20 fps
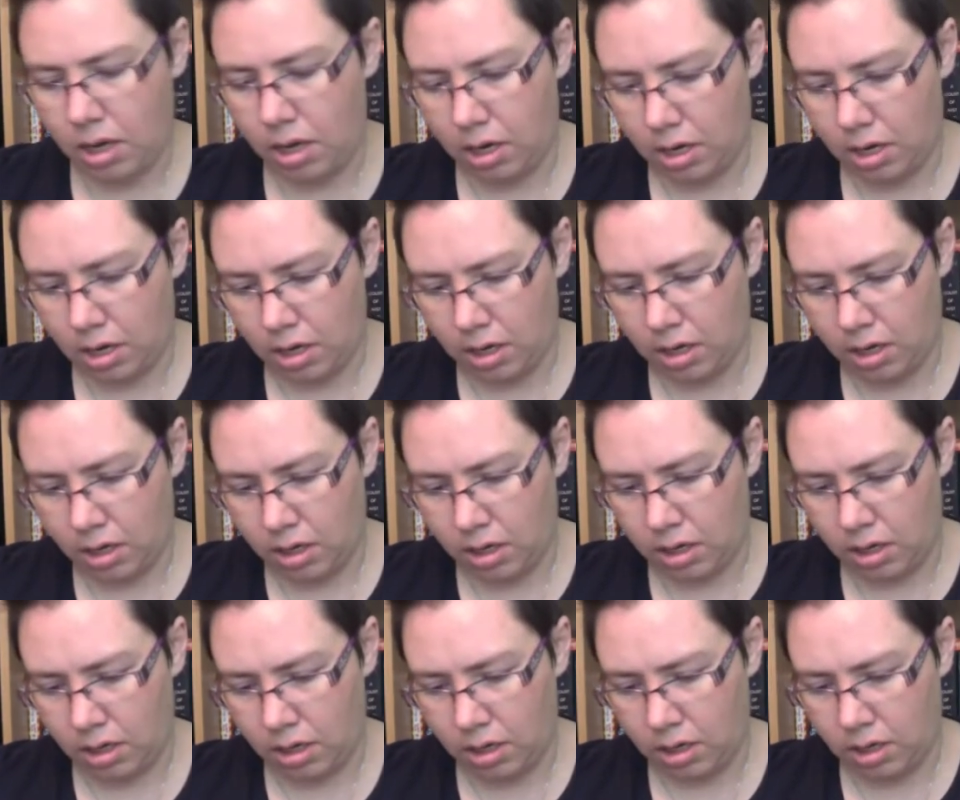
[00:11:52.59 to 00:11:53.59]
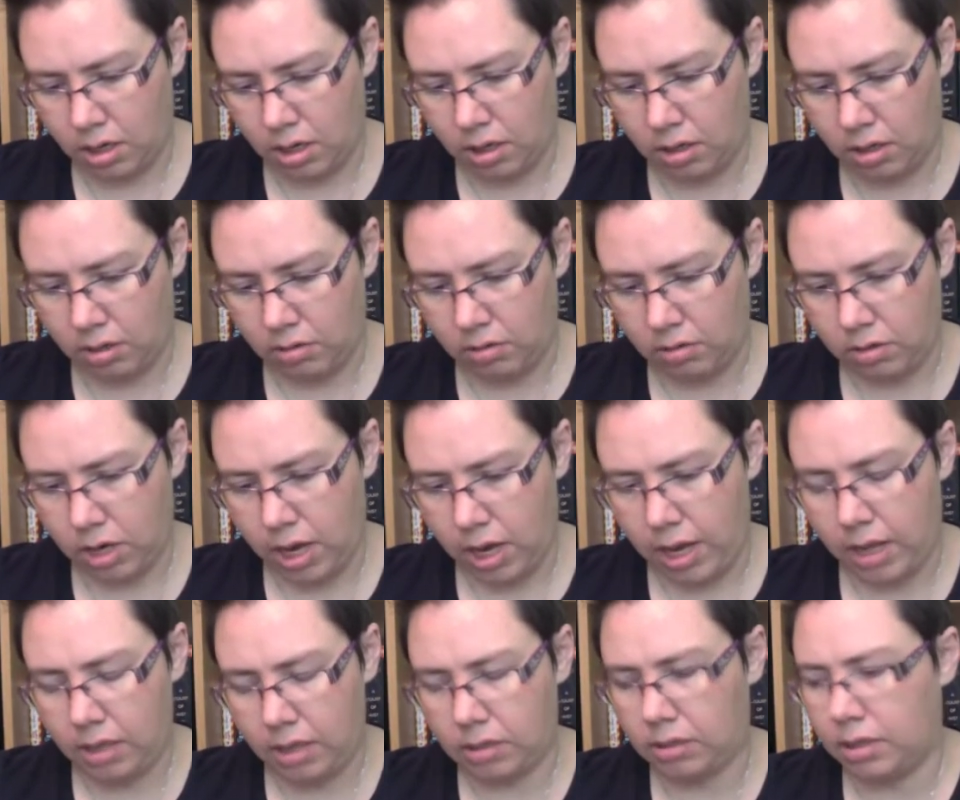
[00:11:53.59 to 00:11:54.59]

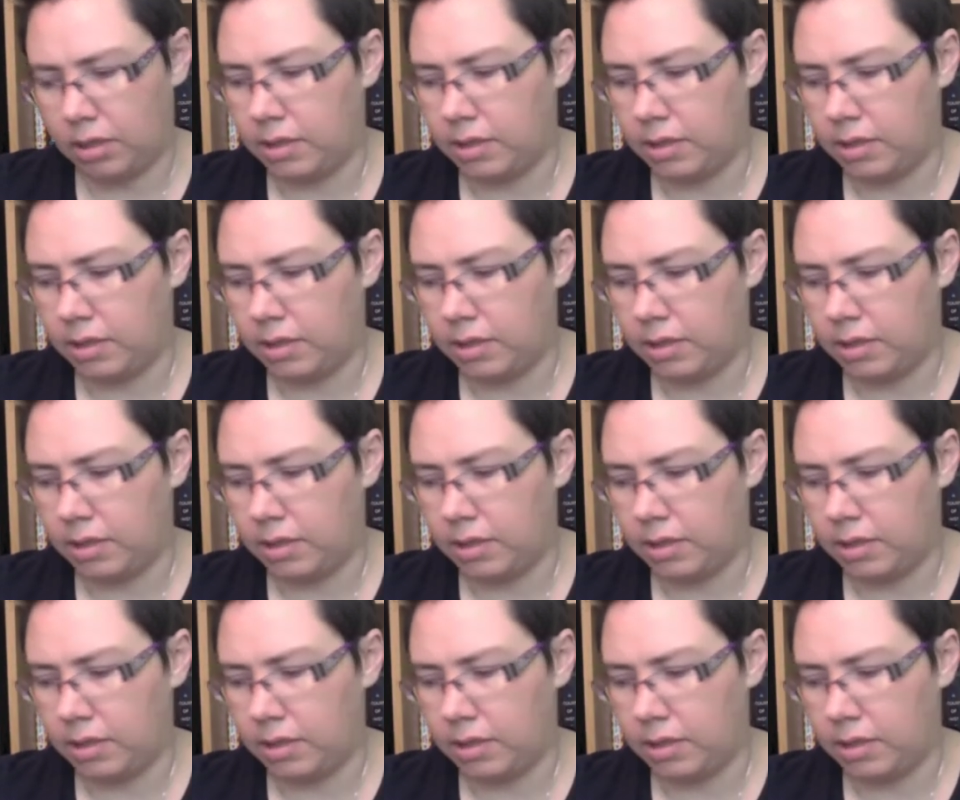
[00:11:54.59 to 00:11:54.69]
Alright,